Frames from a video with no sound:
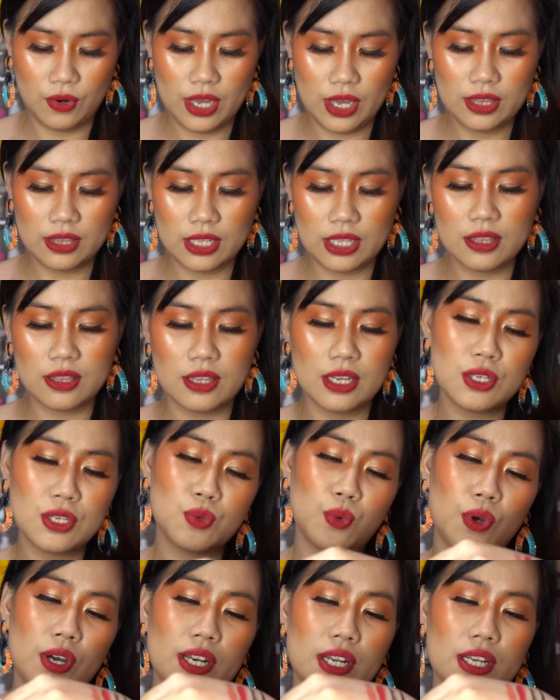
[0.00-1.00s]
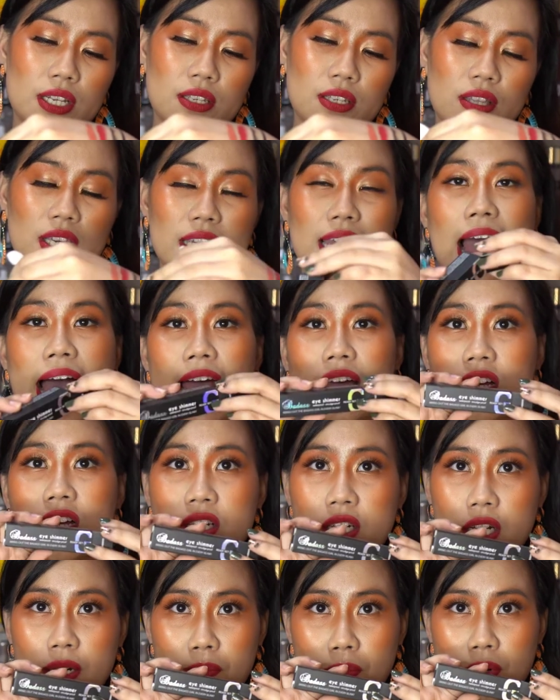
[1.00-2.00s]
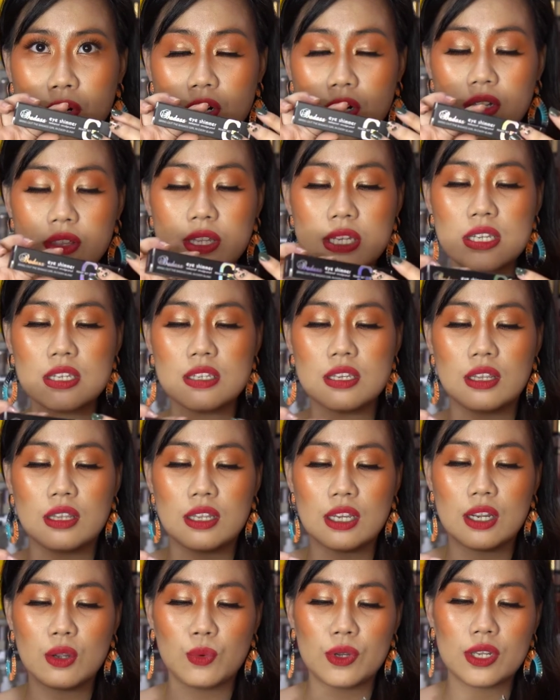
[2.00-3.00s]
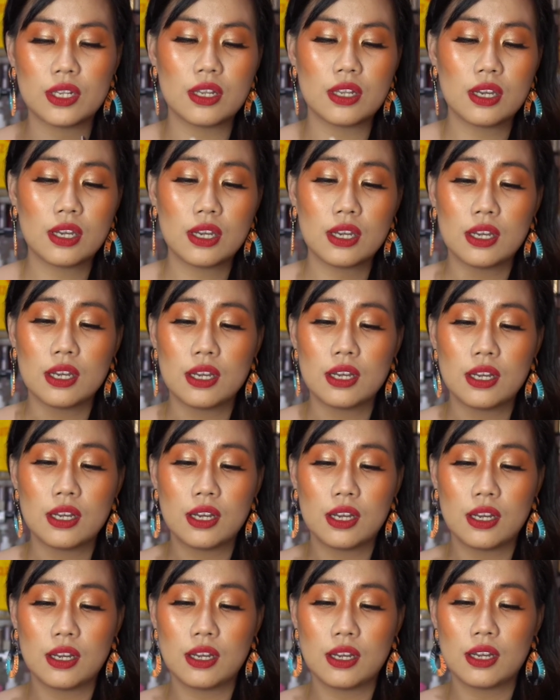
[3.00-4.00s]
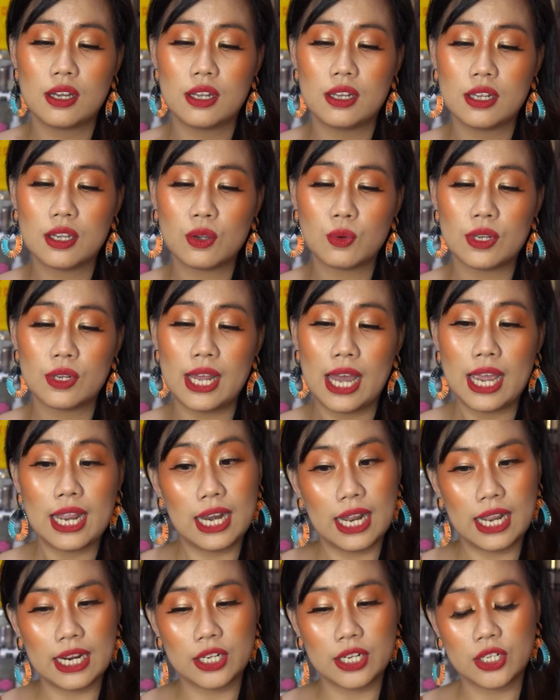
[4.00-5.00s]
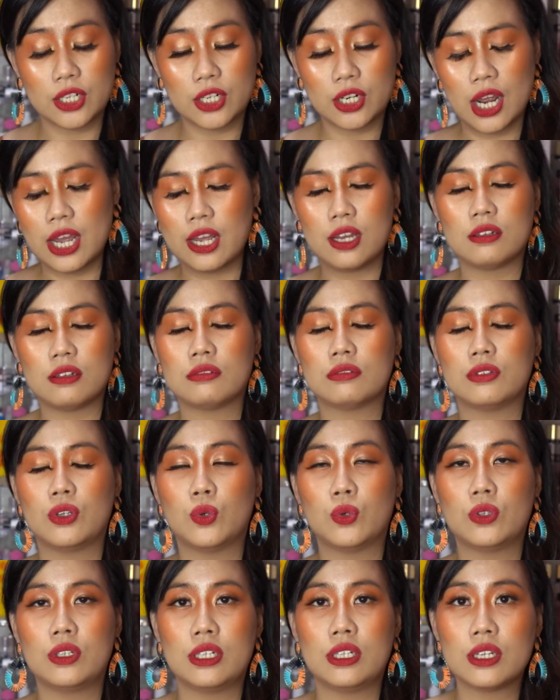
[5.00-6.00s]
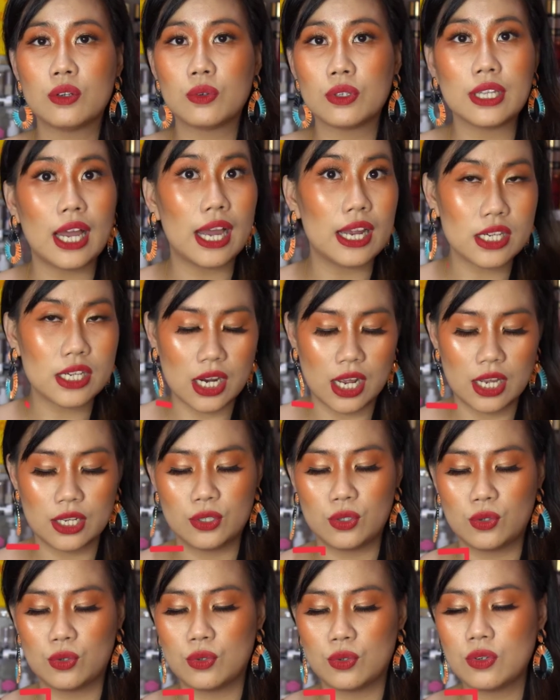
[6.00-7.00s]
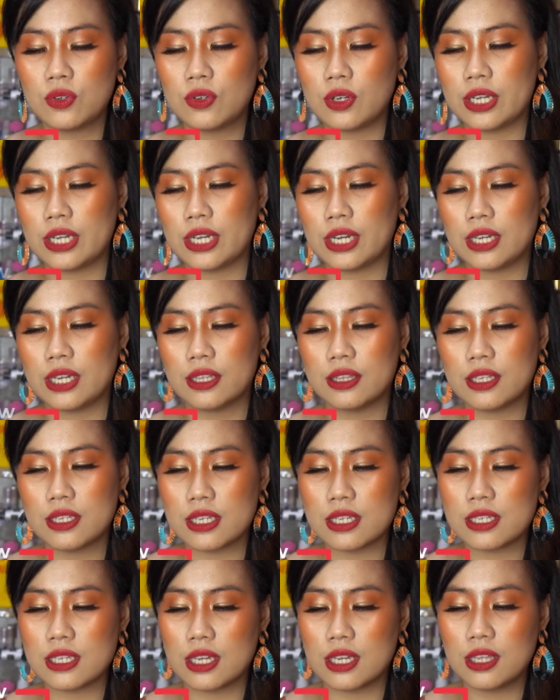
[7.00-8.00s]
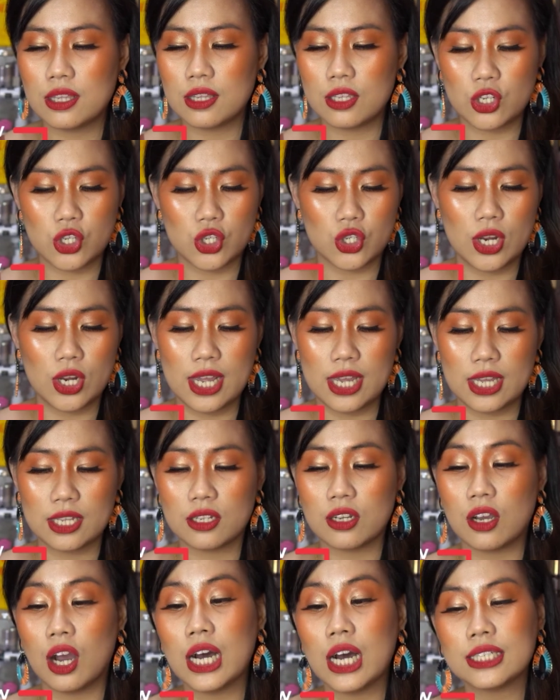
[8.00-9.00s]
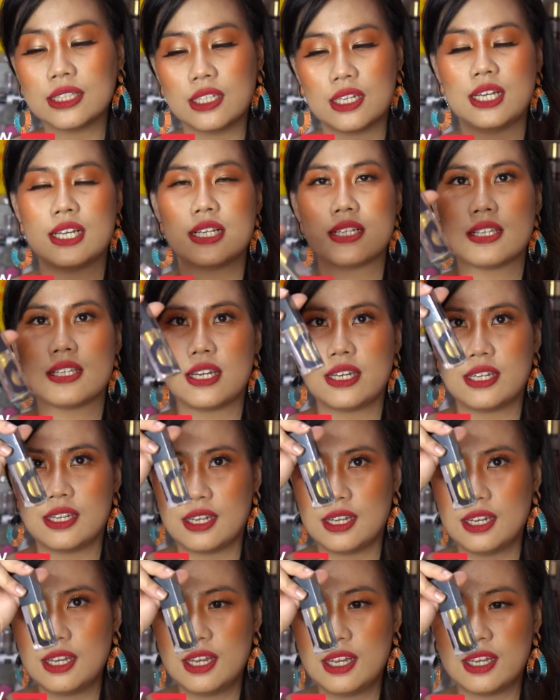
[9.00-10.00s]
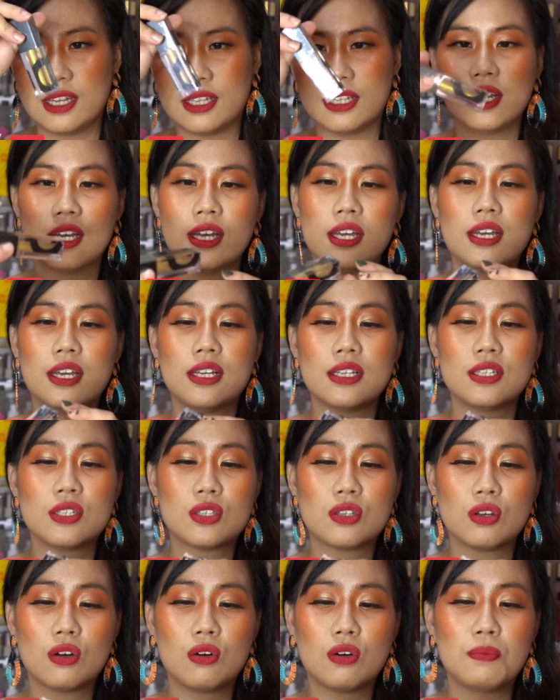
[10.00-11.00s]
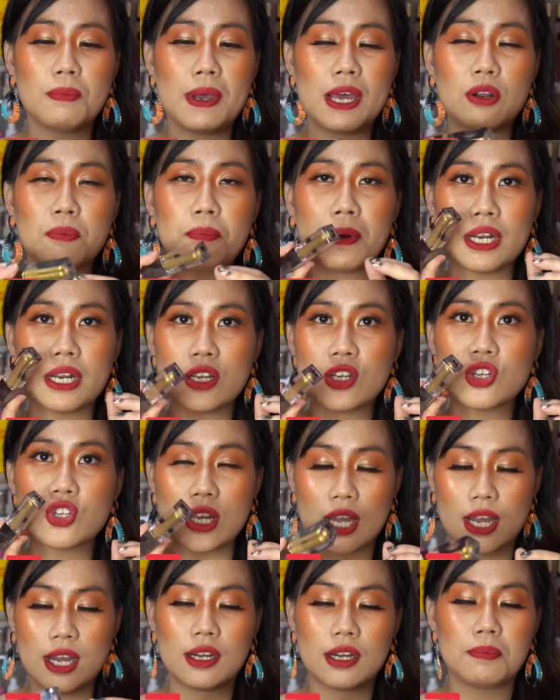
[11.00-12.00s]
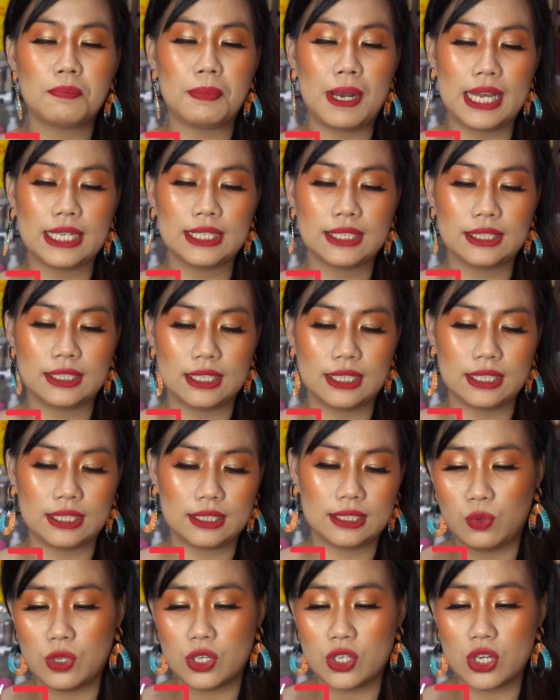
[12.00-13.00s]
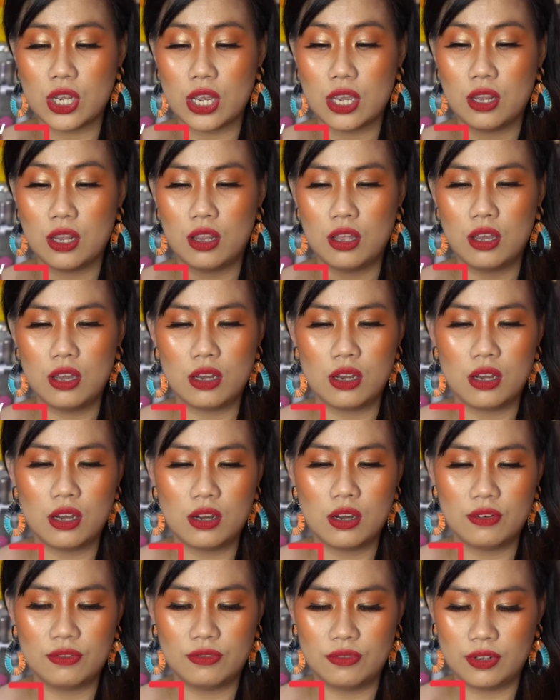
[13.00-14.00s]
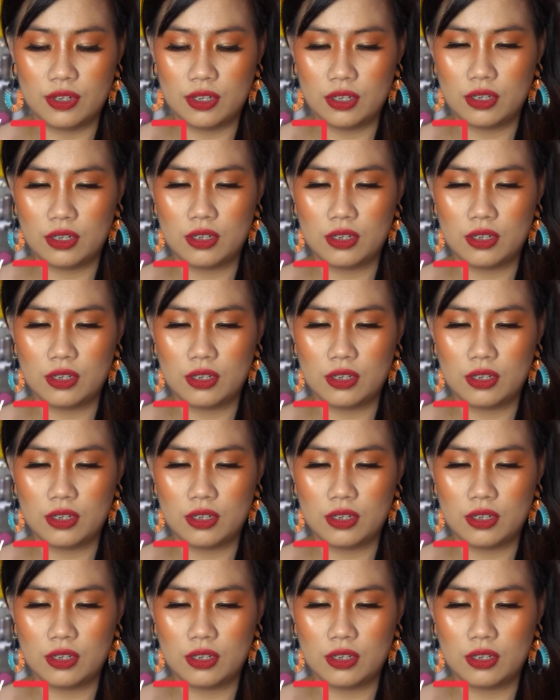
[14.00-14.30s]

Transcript: And then this one is the eye shimmer. This is a liquid eyeliner. Liquid eyeshadow. Ayan. This is in the shade Goddess. Ayan. So, meron pa rin siyang plastic, which I love.